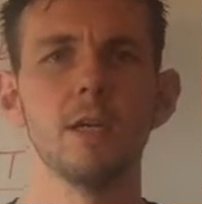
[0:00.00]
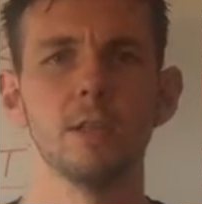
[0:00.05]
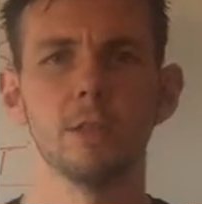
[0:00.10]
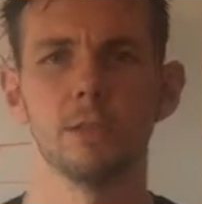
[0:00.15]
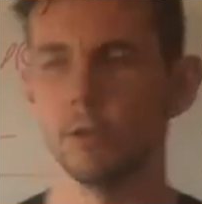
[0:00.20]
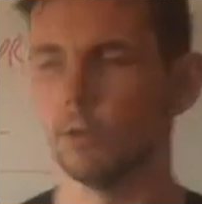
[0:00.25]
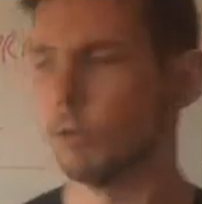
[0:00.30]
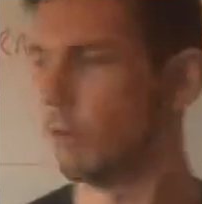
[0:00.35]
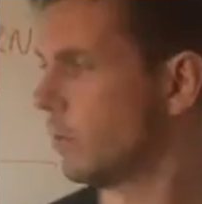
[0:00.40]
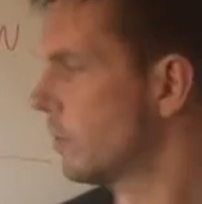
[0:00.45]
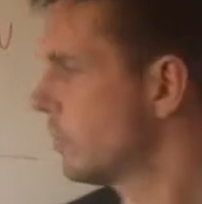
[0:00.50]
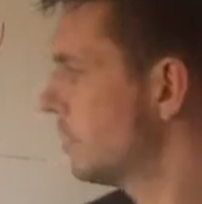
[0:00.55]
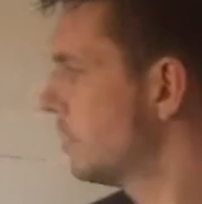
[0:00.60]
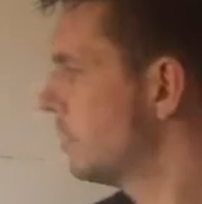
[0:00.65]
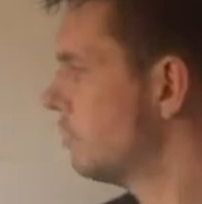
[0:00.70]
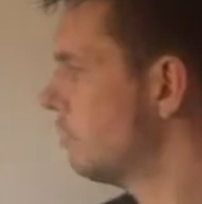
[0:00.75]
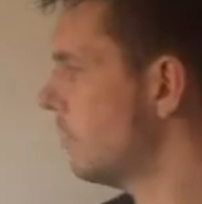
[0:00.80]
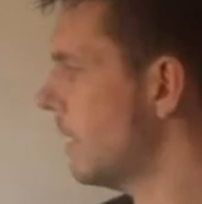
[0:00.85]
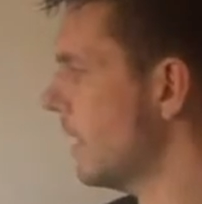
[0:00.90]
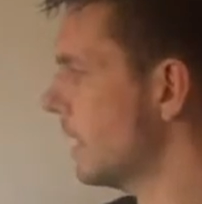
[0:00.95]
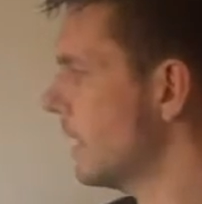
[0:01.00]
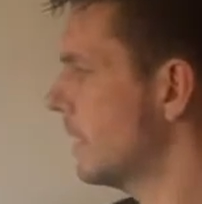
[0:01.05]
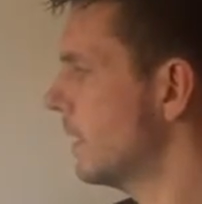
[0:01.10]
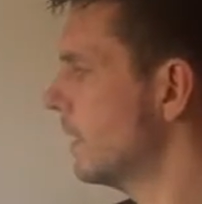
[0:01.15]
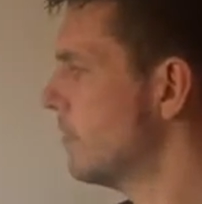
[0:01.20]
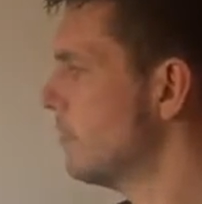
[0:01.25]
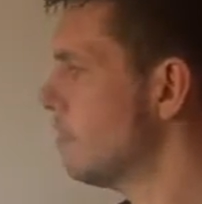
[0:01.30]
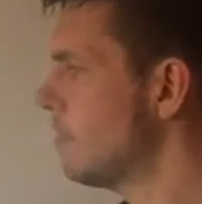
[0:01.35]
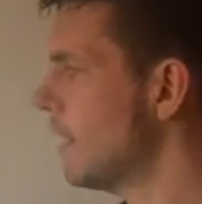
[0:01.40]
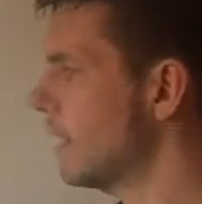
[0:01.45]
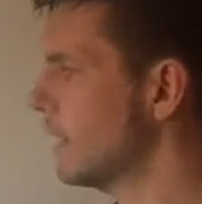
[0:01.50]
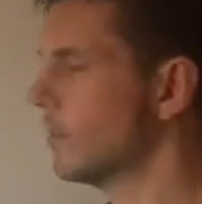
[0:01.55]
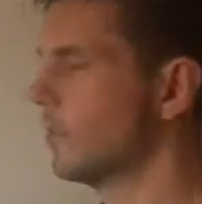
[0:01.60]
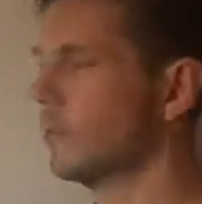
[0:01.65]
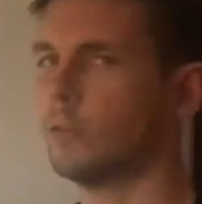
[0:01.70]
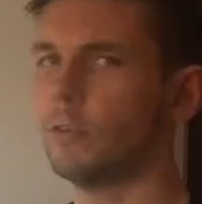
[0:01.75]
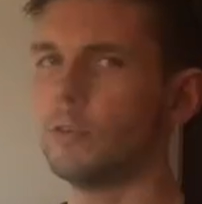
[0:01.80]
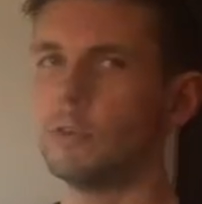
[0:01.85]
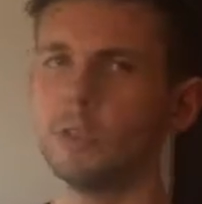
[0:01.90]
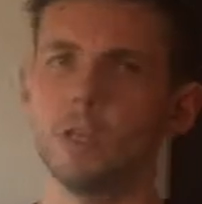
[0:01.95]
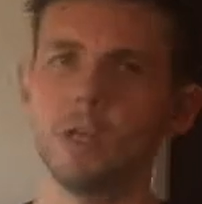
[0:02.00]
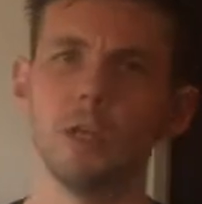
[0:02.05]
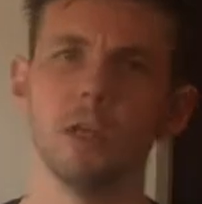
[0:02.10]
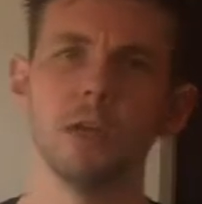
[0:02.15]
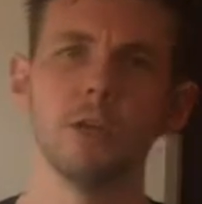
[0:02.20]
So tracking your macros,